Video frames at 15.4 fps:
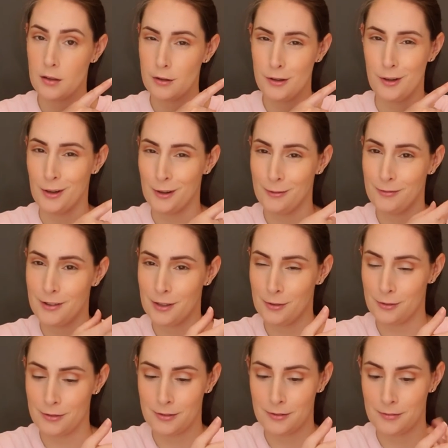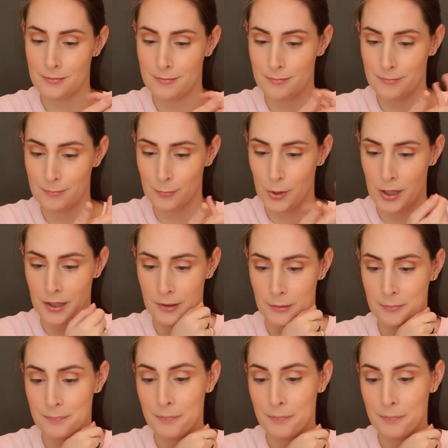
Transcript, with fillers: You know, I'll just right here.